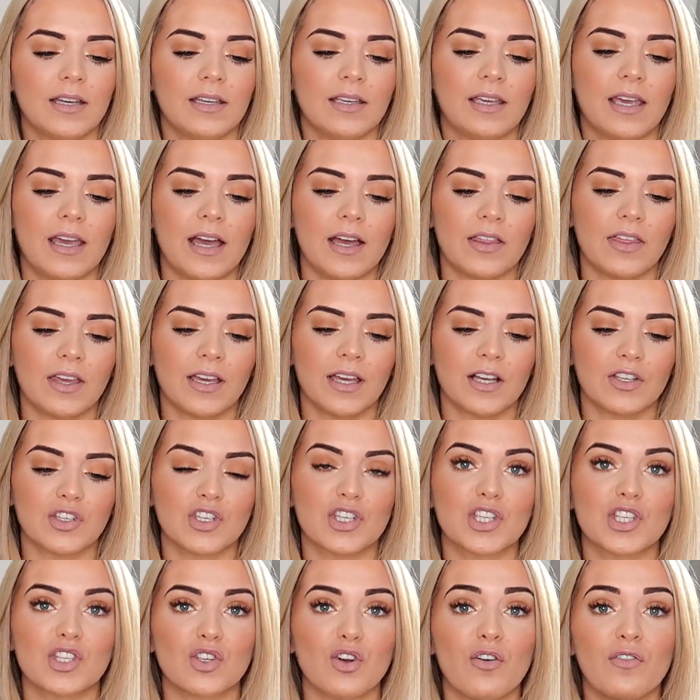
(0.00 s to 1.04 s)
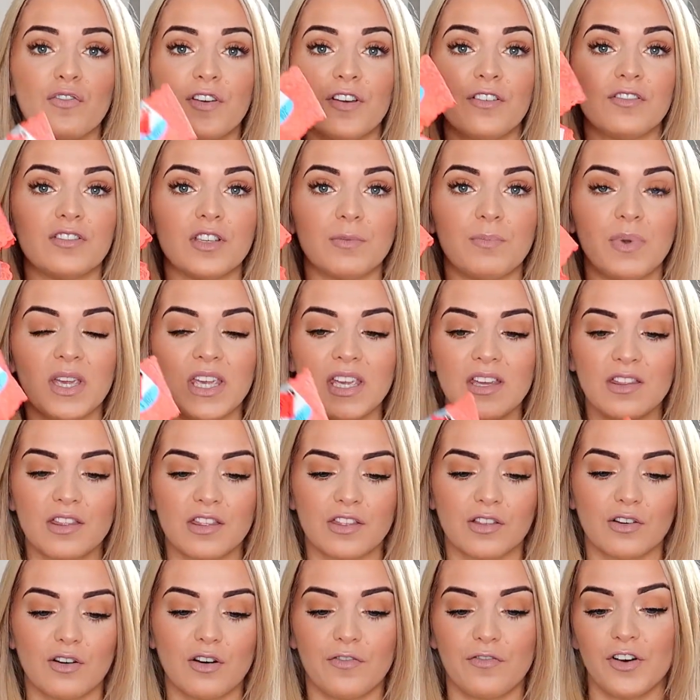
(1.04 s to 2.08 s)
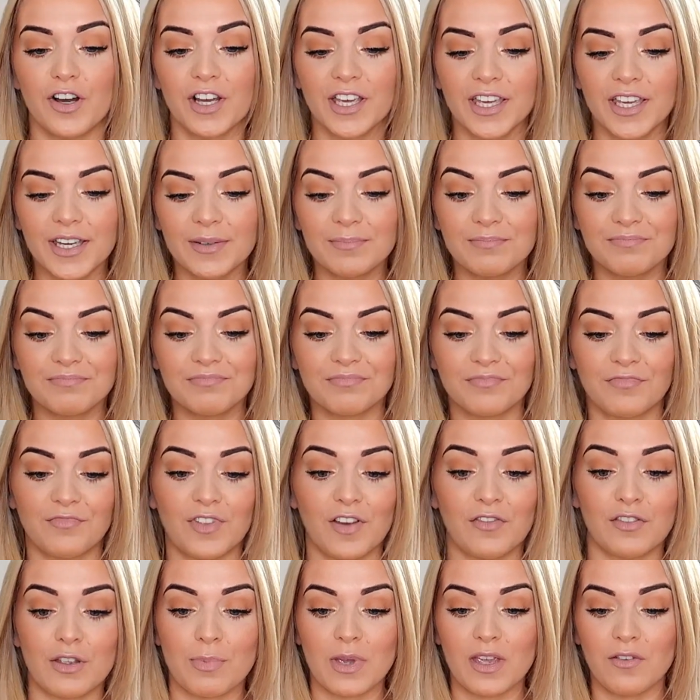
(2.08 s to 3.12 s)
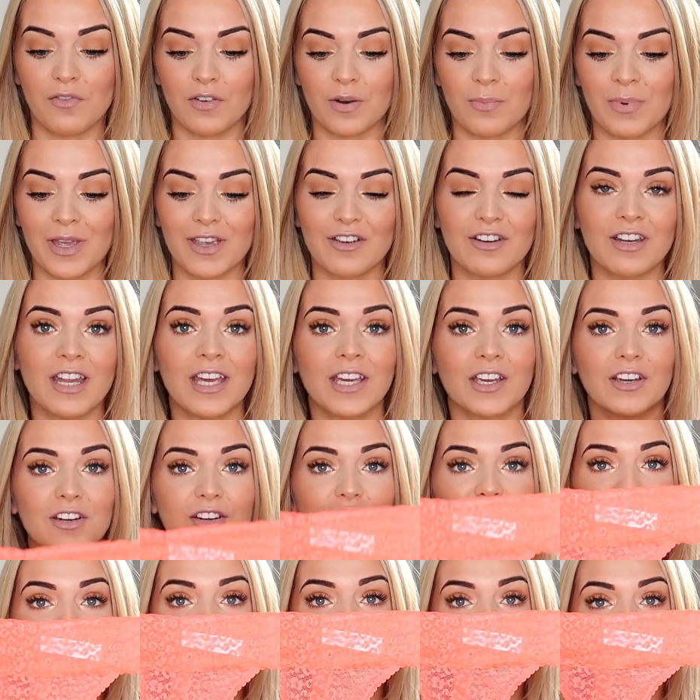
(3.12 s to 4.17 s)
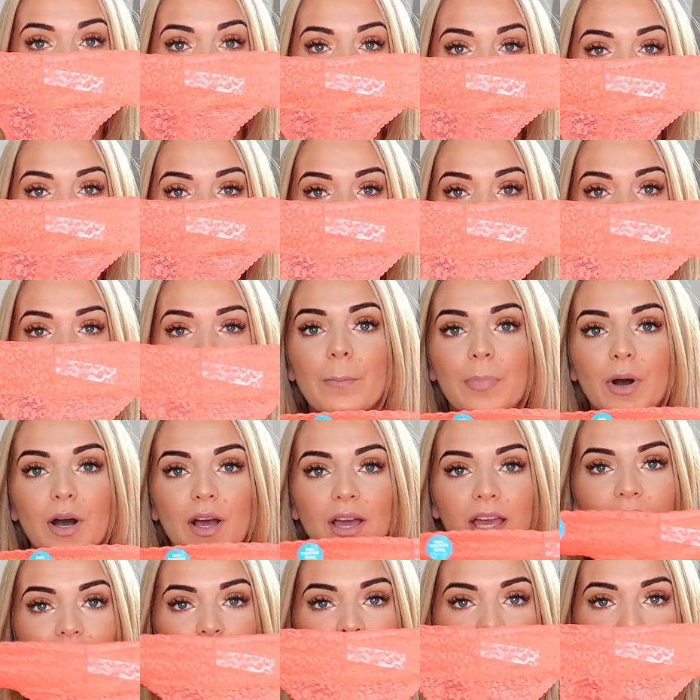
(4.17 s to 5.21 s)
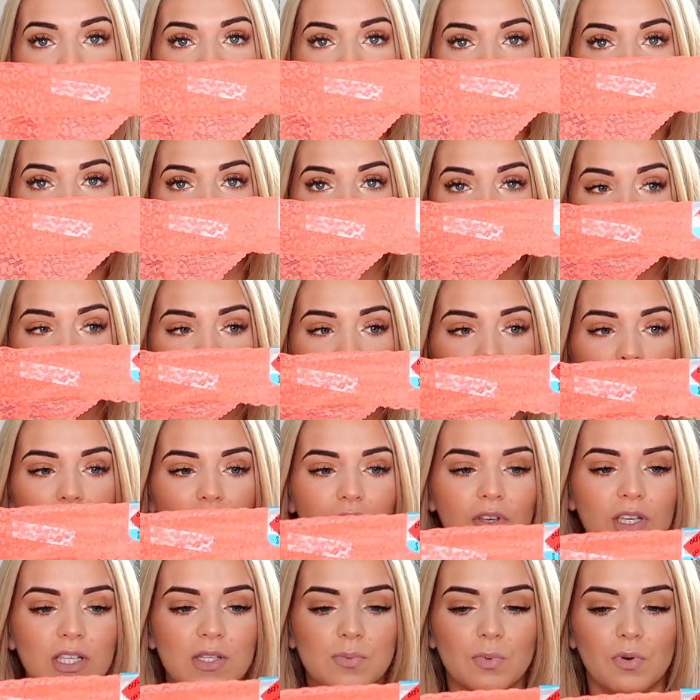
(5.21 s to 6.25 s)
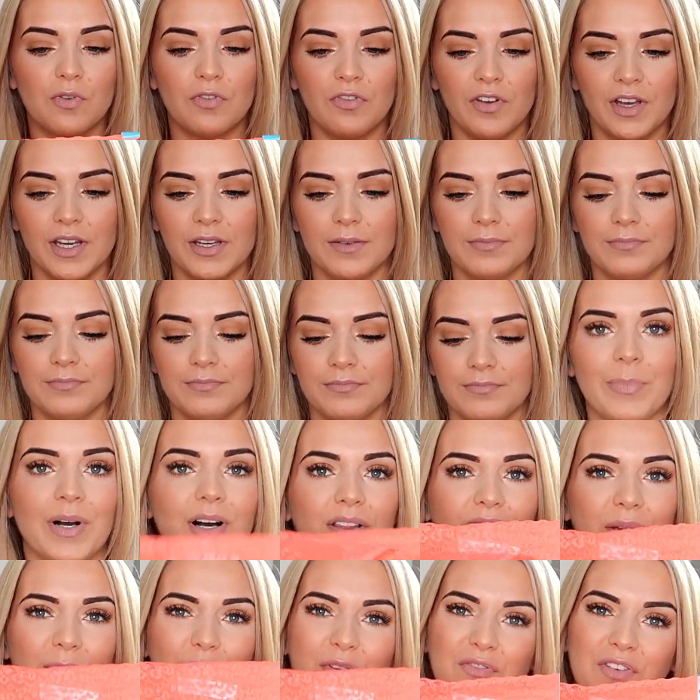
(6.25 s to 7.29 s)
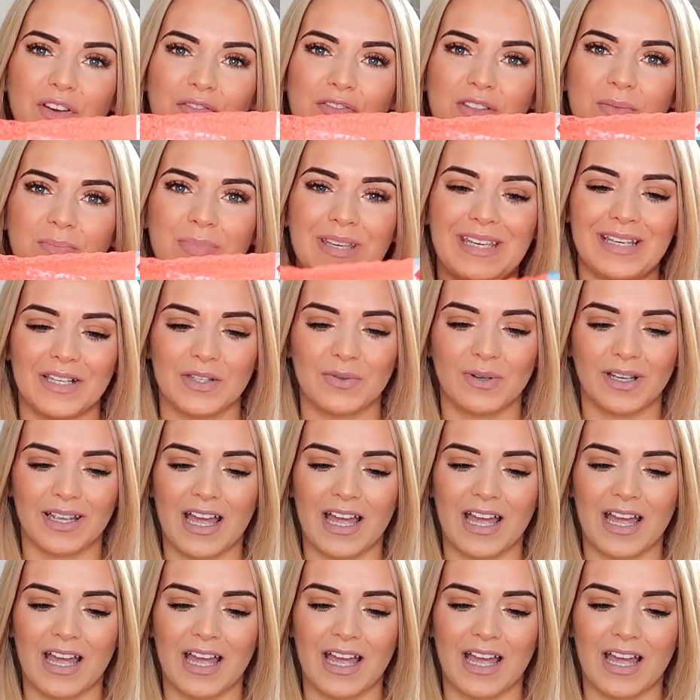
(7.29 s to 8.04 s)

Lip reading: yeah, I think I just saw 50p and thought, it, 50p for a pair of knickers, I'll have them. But I don't know if these will fit, but they were 50p, so I